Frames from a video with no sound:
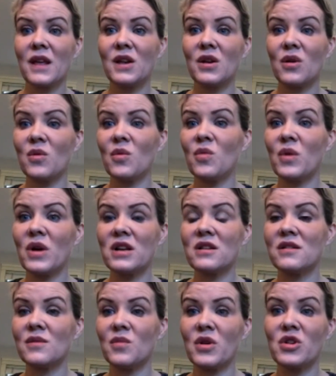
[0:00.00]

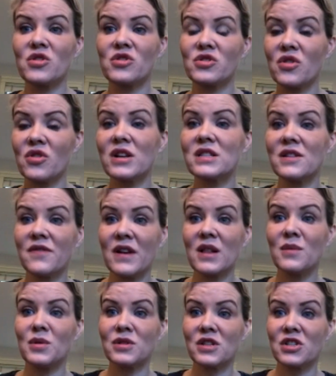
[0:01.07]
When your surrogate's
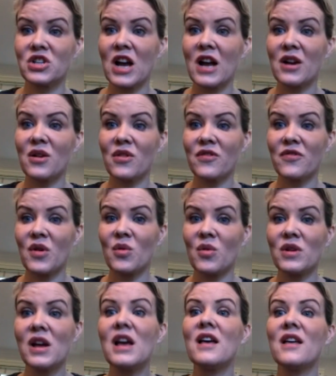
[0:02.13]
available to chat on the
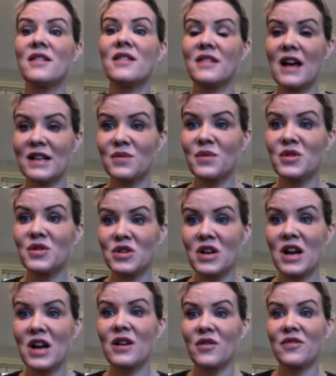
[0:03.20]
phone, that's when you
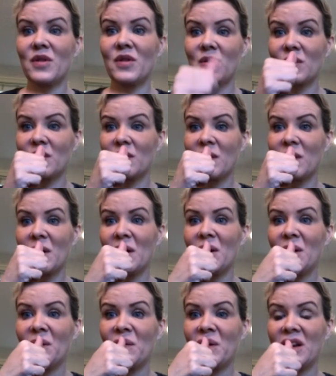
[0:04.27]
chat on the phone.
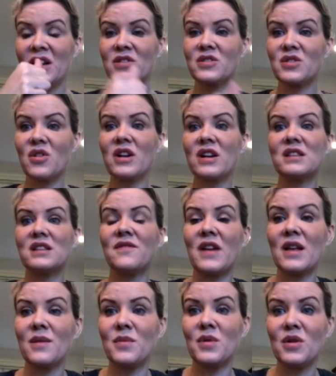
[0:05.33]
When your surrogate is
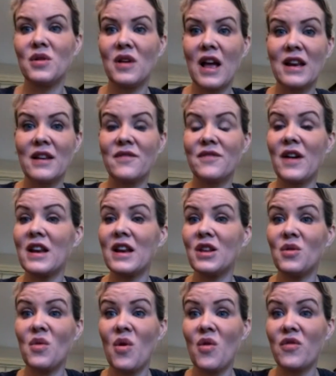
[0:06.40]
available and inviting
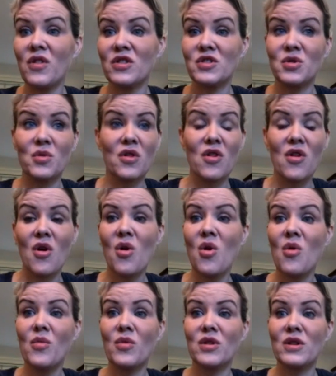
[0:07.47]
you over to her
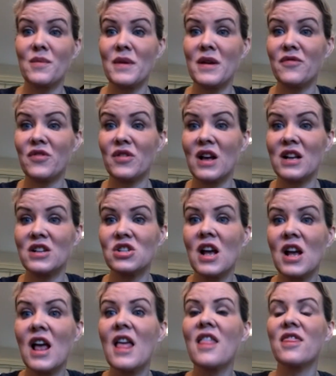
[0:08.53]
home or to meet for lunch,
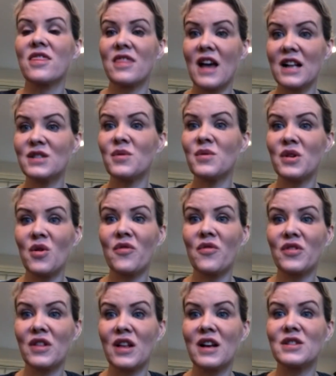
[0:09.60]
that's when you go
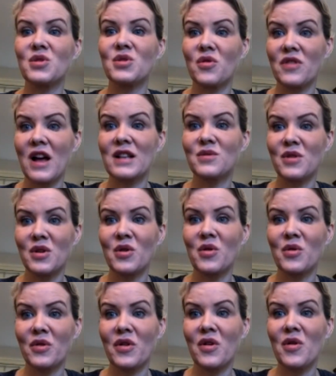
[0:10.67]
for lunch, or that's when you
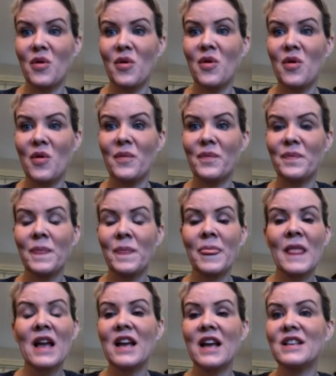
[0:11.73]
go to her home.
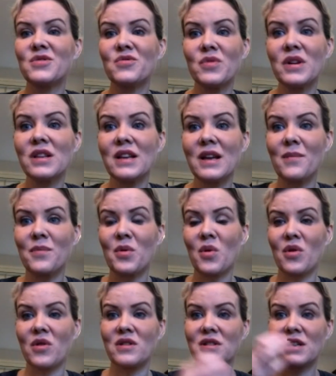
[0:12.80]
It's really
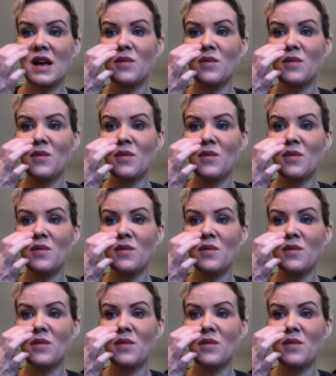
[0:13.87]
important.